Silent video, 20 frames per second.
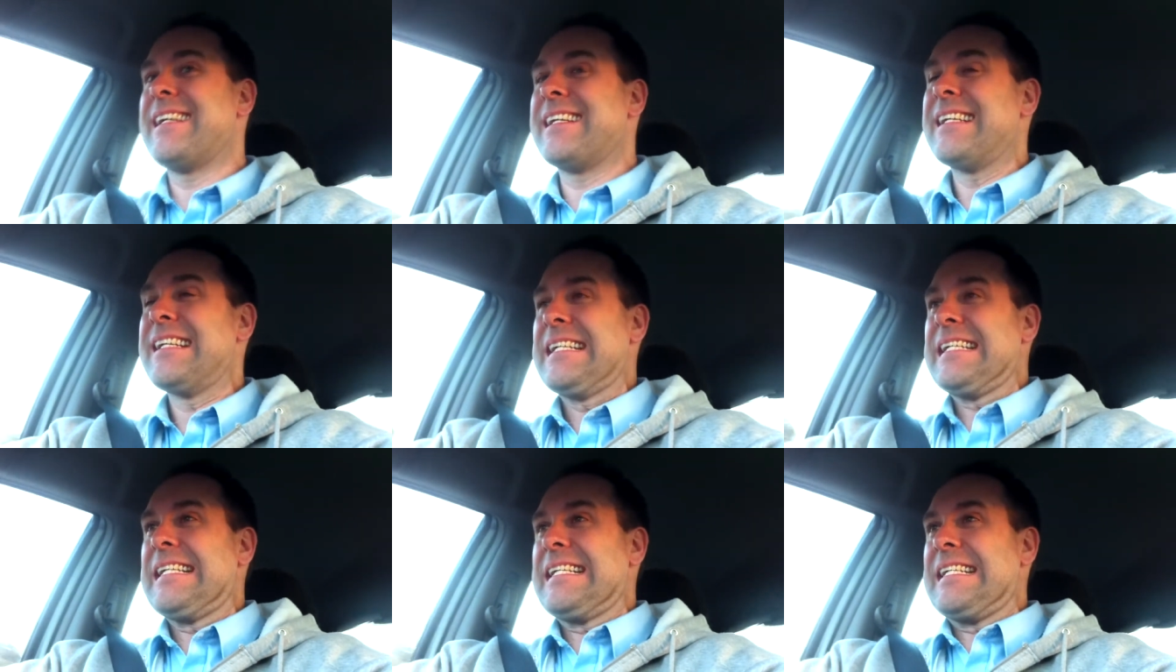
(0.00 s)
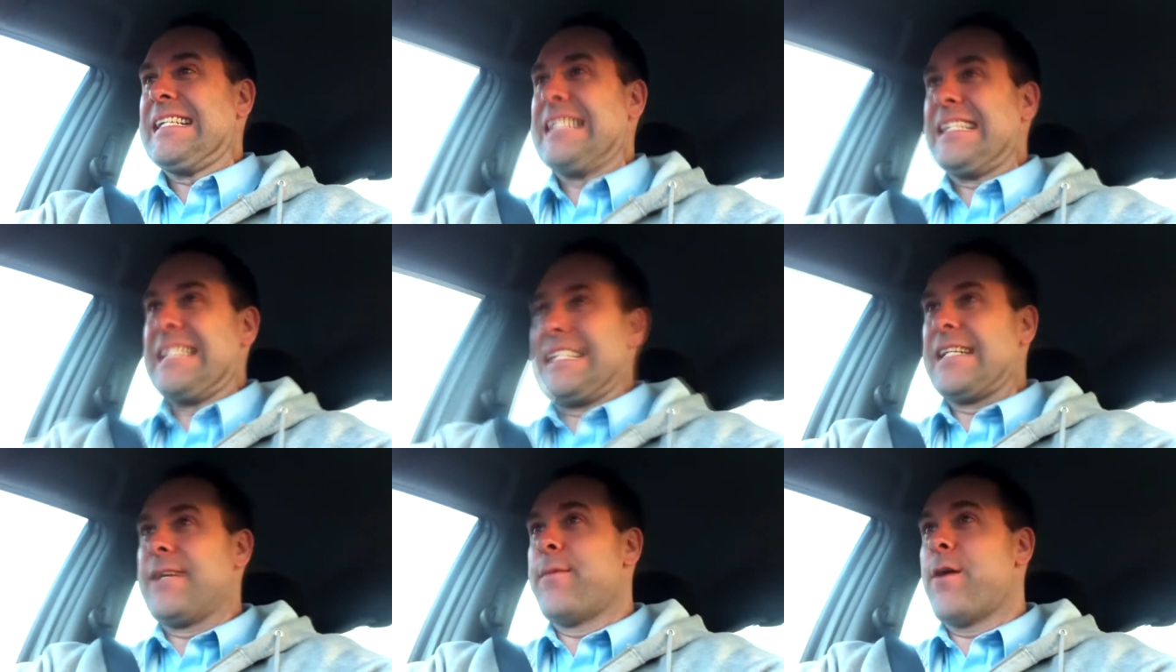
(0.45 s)

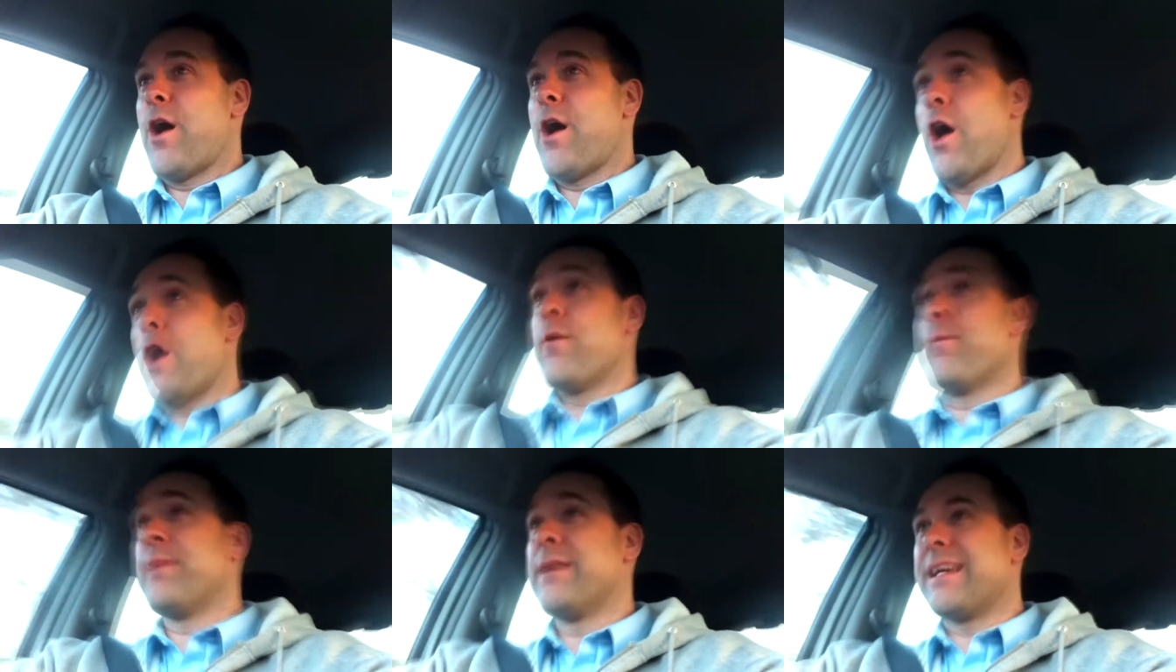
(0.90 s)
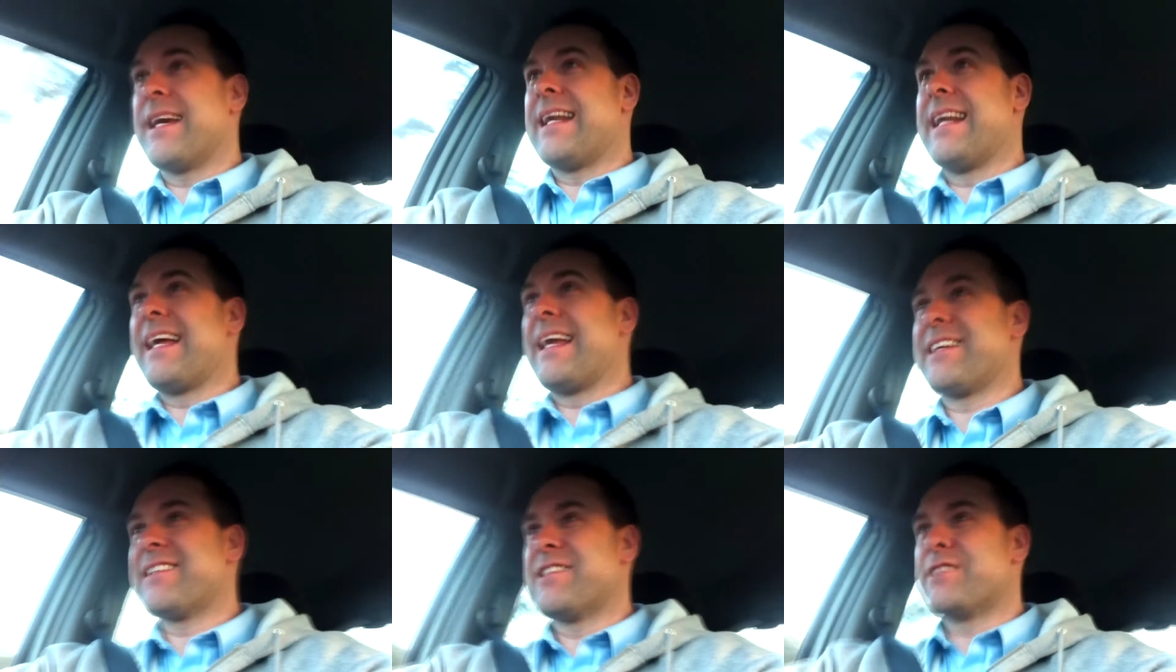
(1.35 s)
I'm hoping
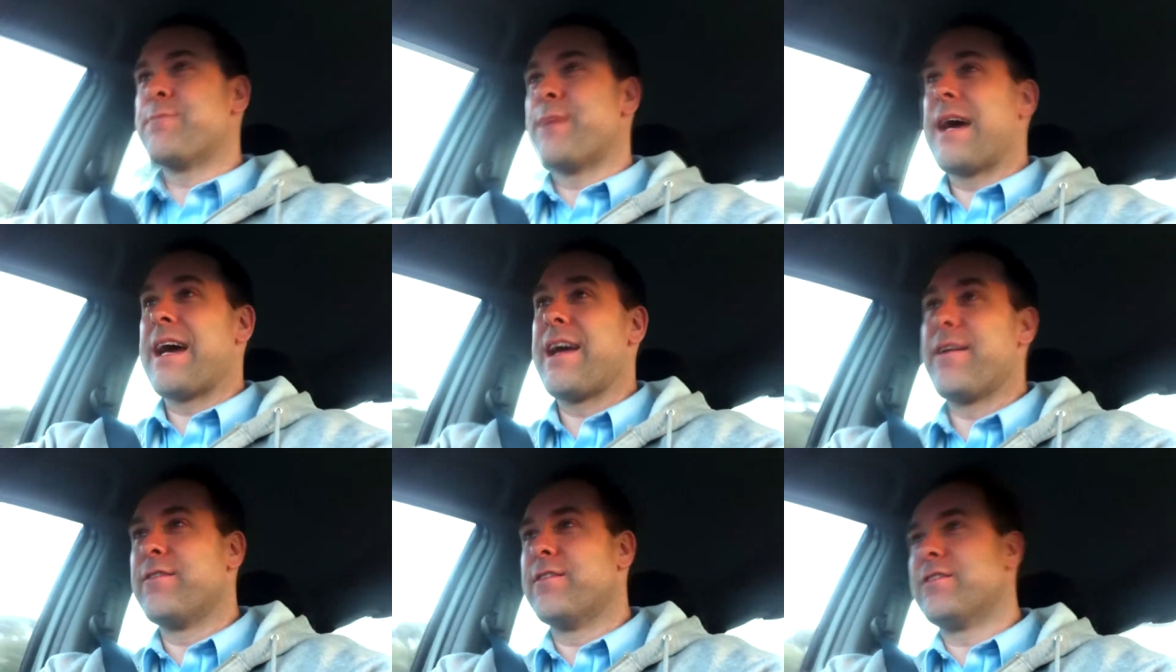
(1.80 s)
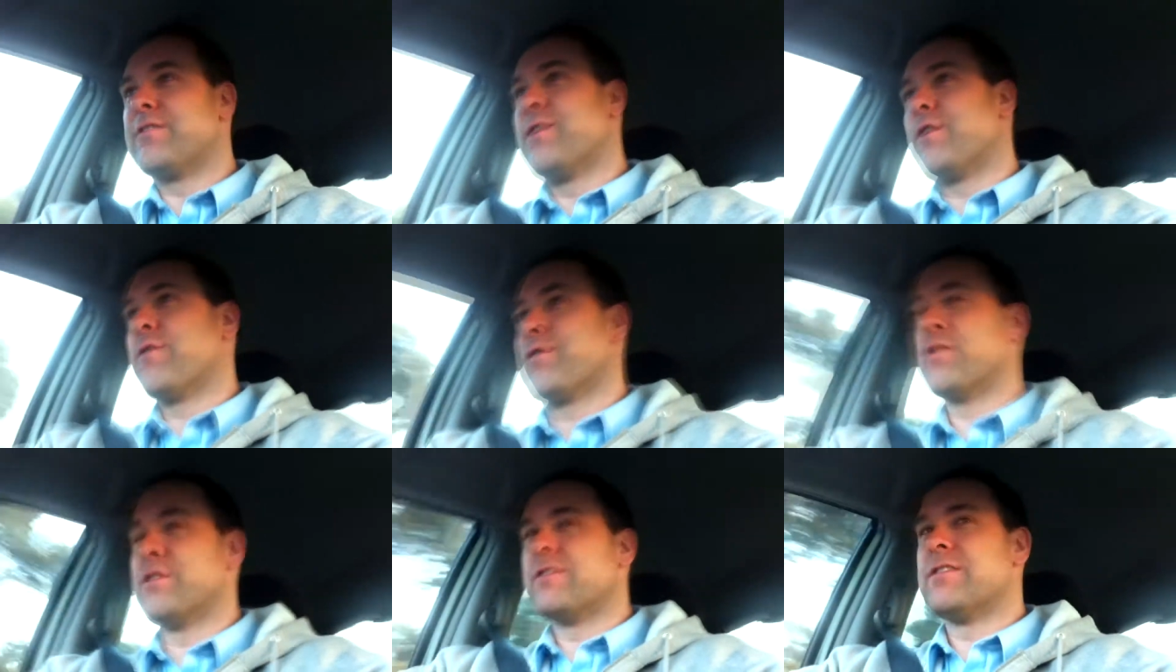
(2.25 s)
Alexis behaved
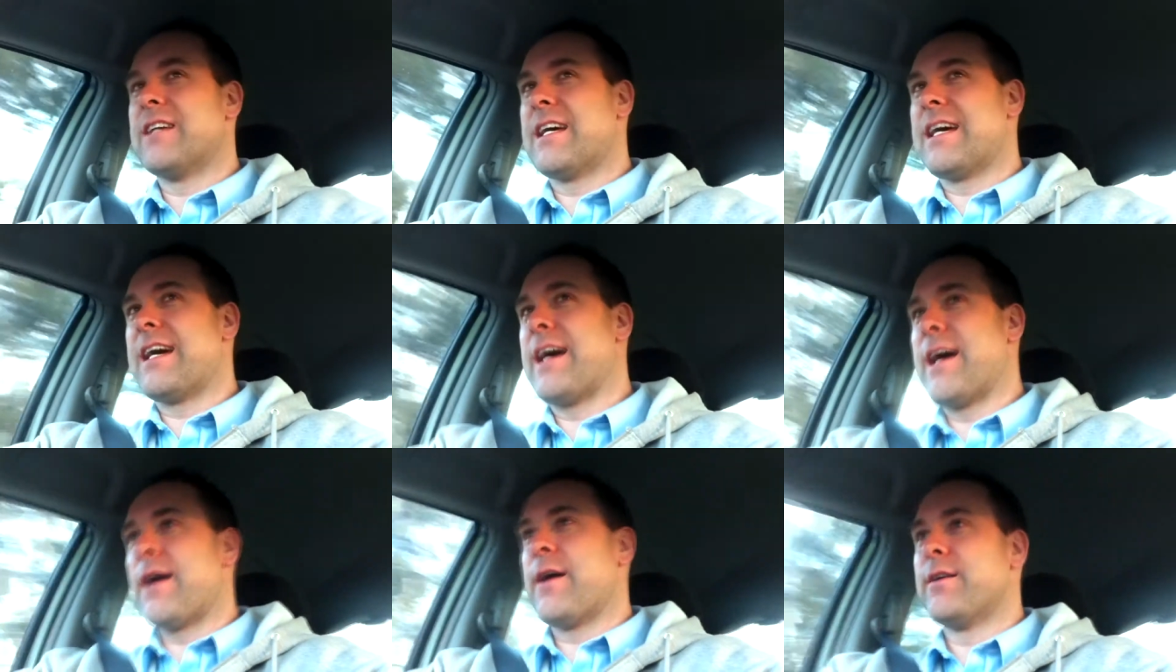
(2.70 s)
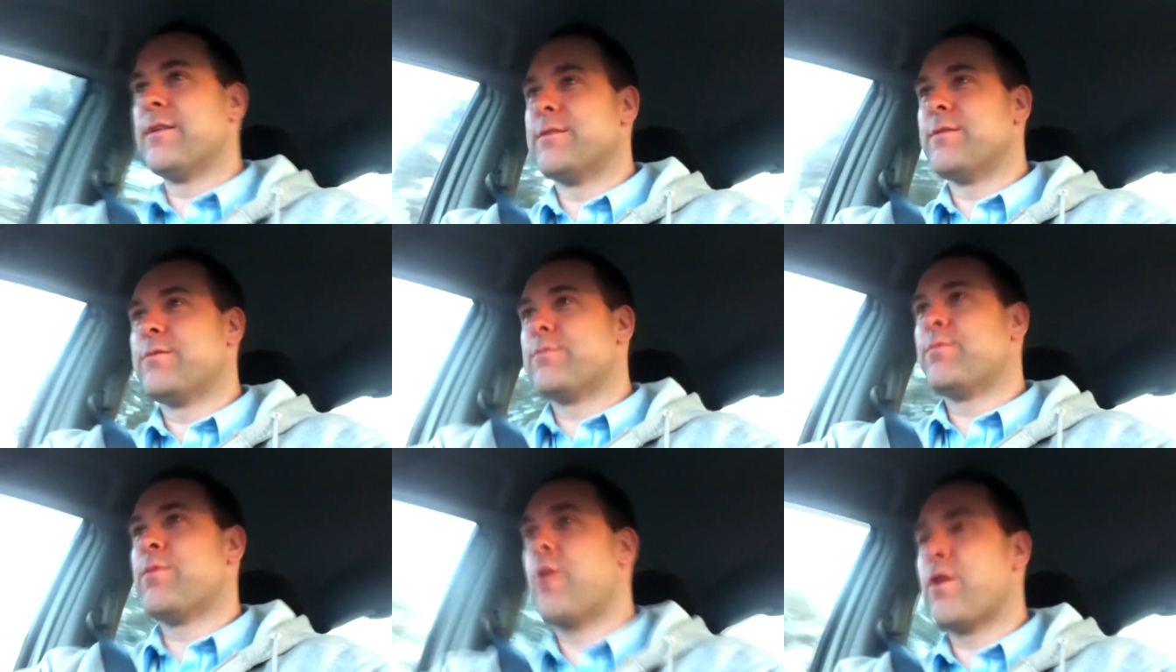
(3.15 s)
herself because uh,
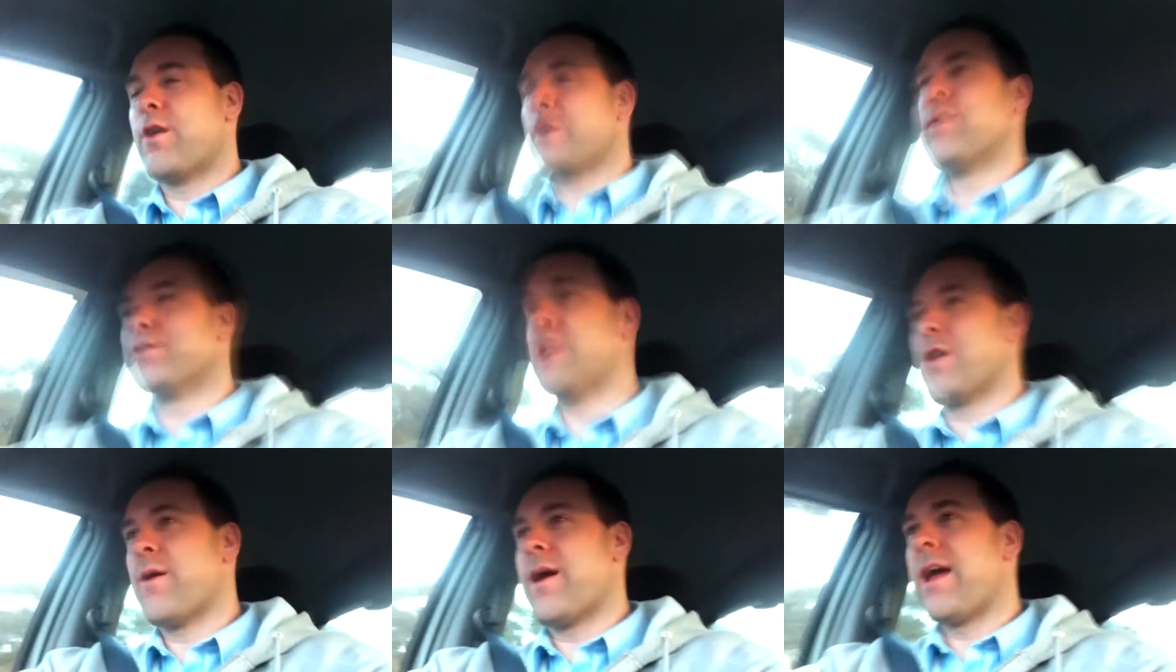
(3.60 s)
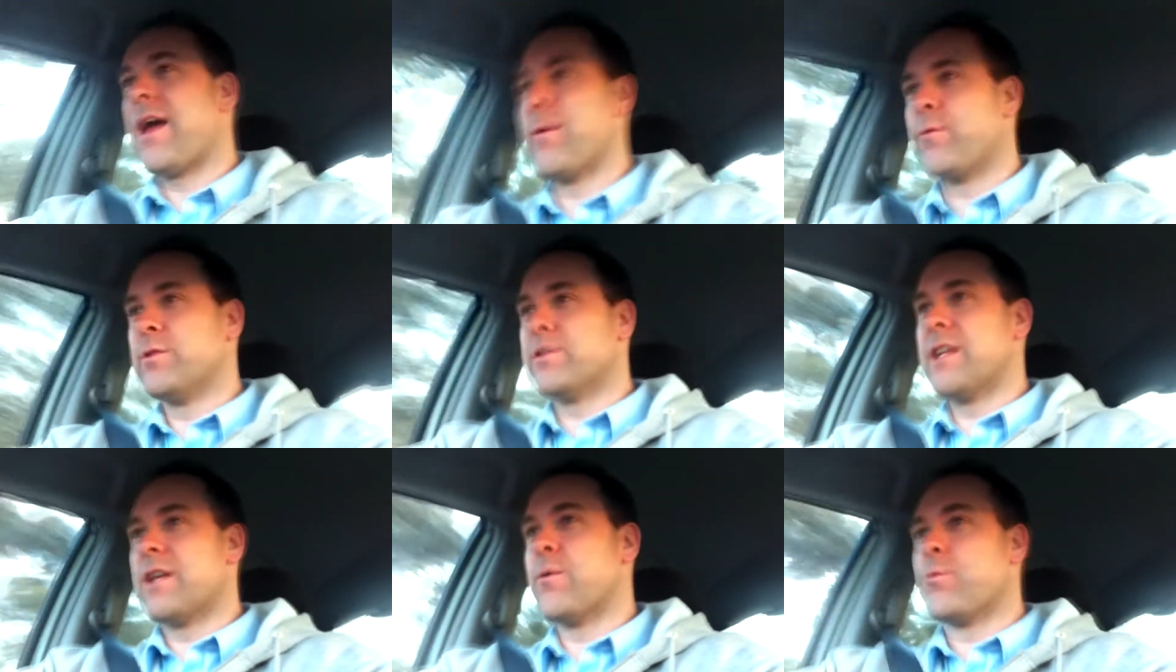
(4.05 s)
poor old Joanne
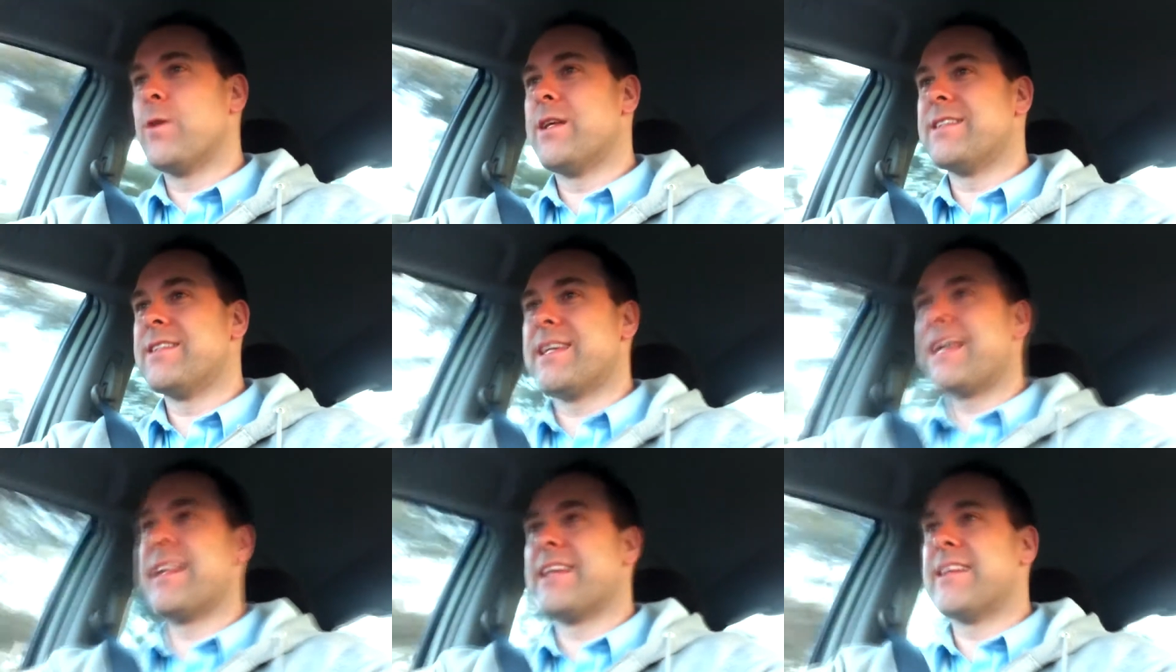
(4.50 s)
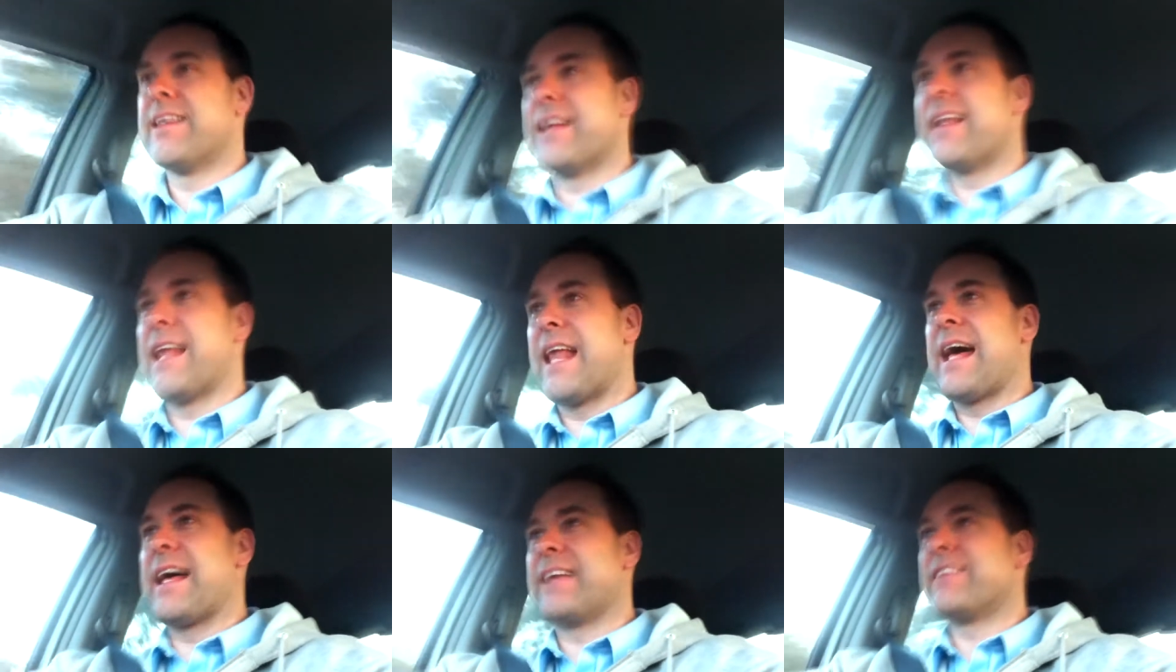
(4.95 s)
was at a wit's end
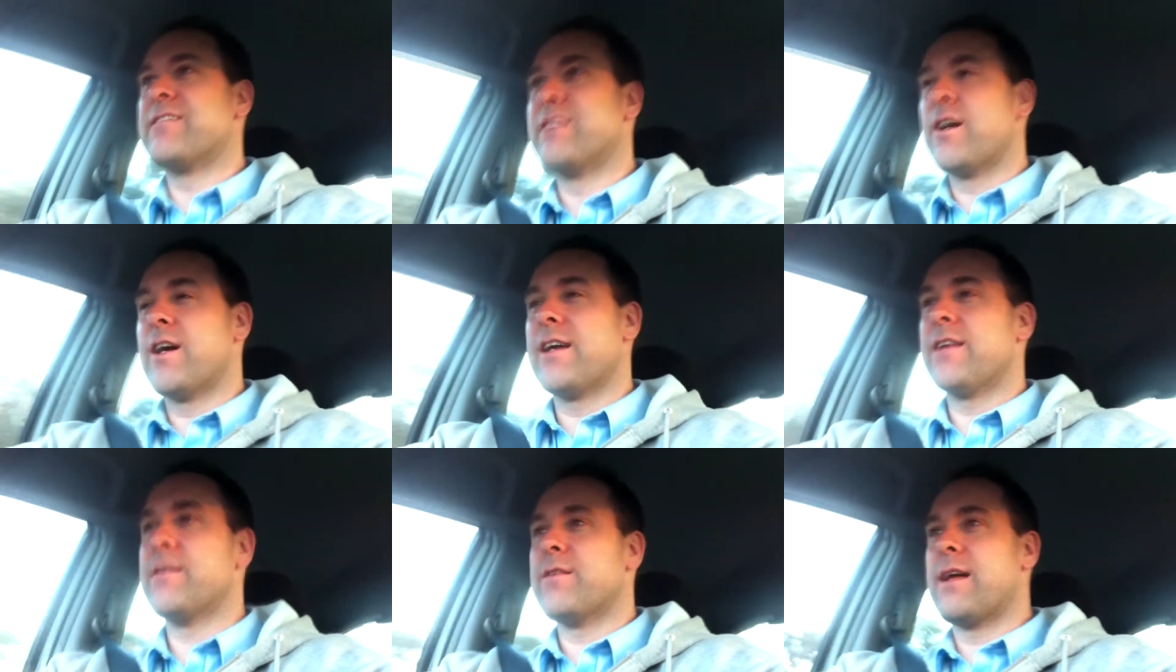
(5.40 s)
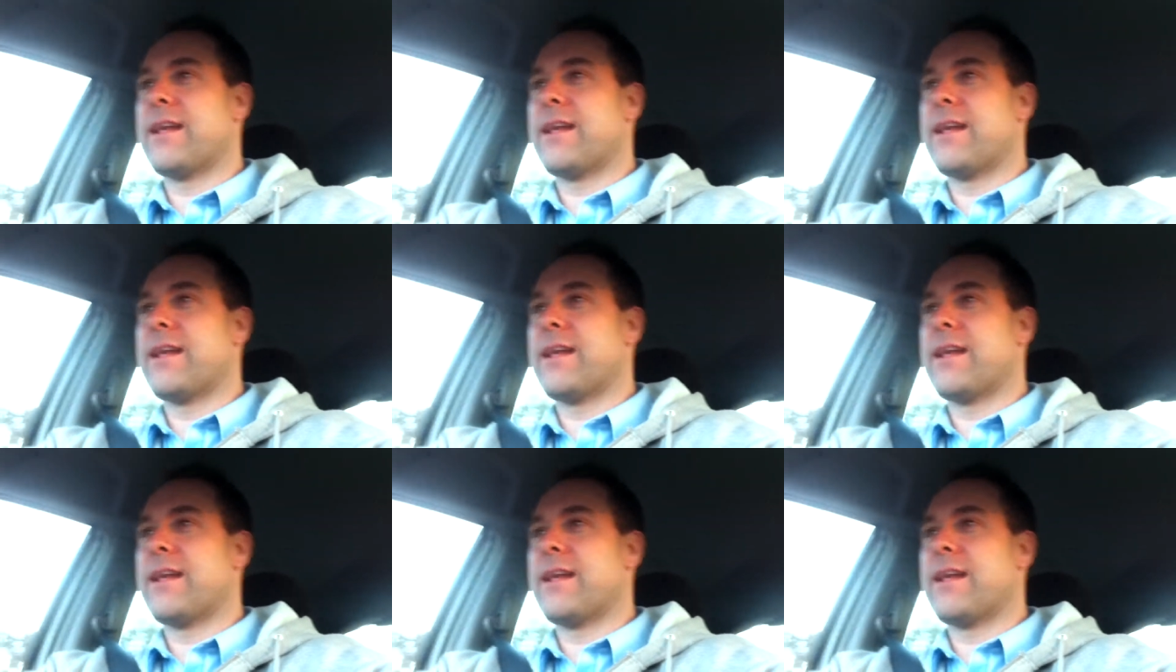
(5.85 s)
last night.